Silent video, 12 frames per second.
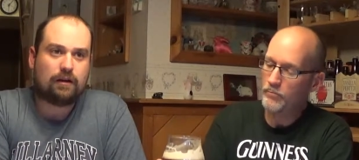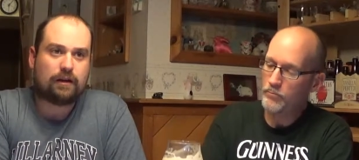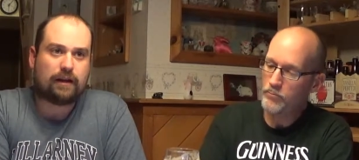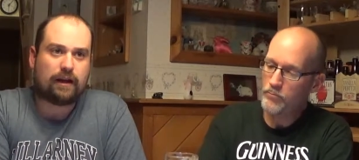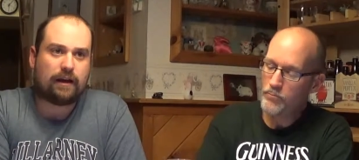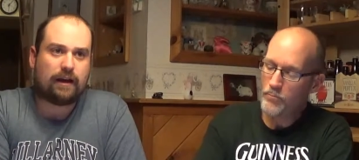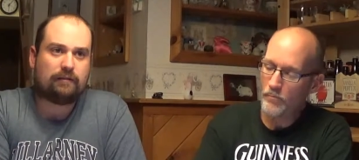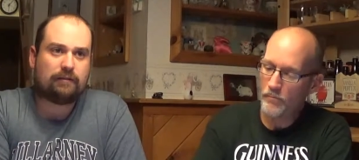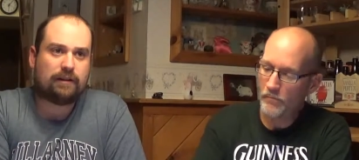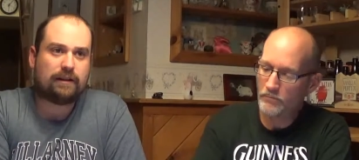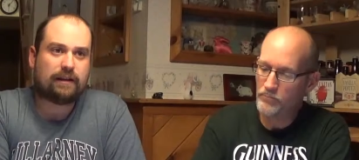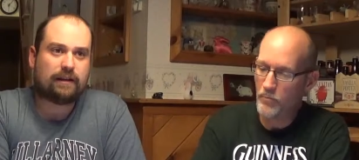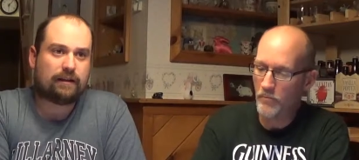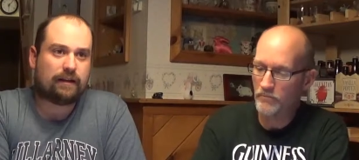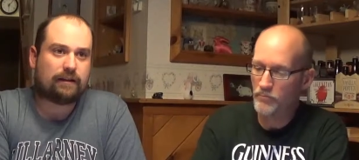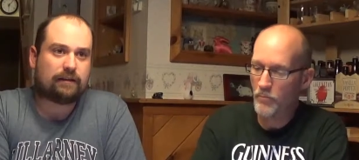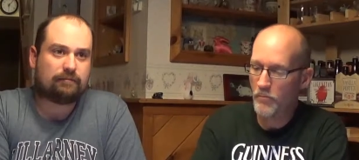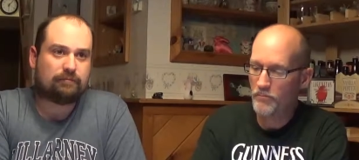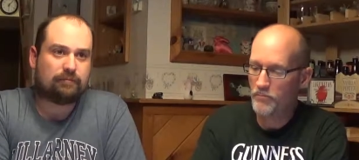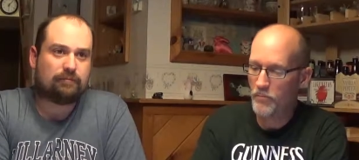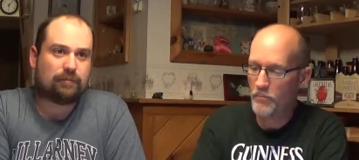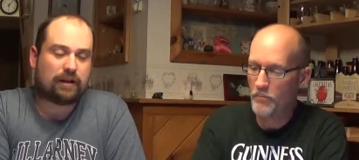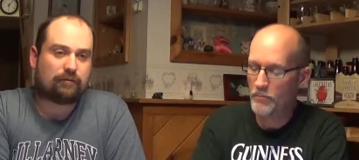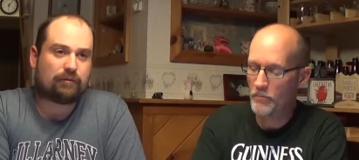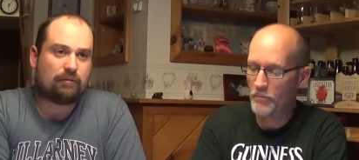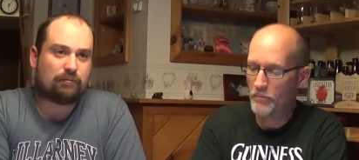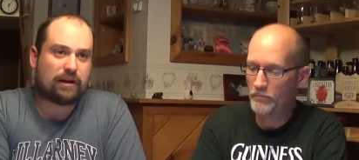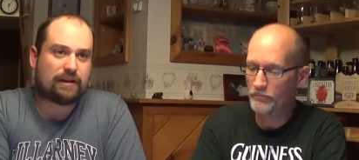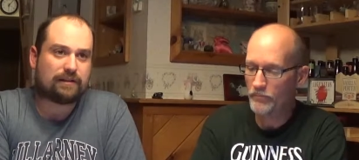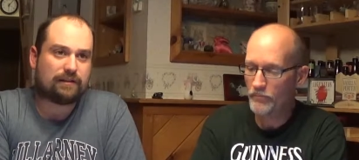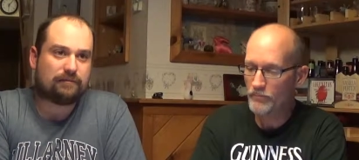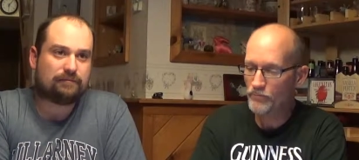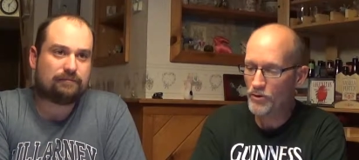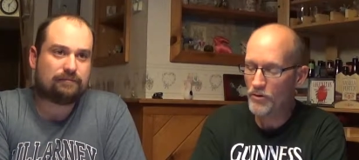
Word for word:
Speaker 1: Yeah, I really get like like rum raisin,